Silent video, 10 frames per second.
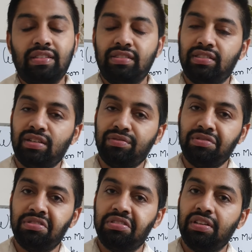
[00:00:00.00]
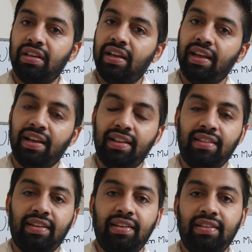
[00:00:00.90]
sounds
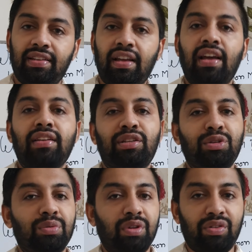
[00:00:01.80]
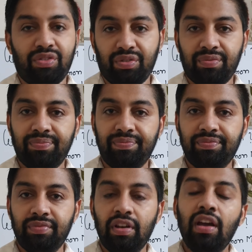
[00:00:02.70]
healthy, and you also.
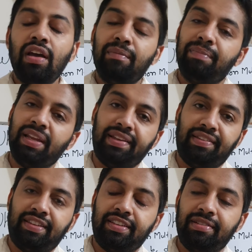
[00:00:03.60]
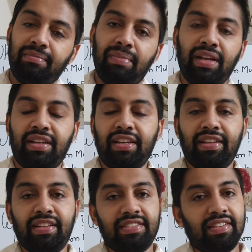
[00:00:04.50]
Please maintain
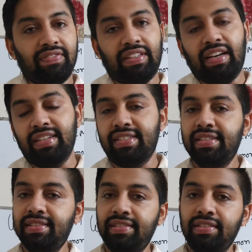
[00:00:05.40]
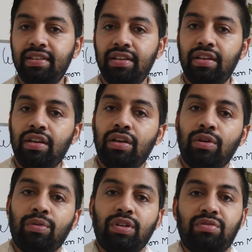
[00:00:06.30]
the safety hygienes.
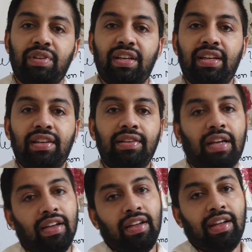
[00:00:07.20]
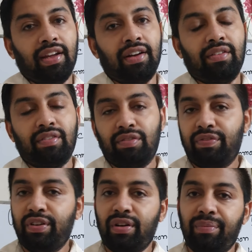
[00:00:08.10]
What we hear
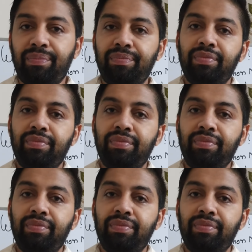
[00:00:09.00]
from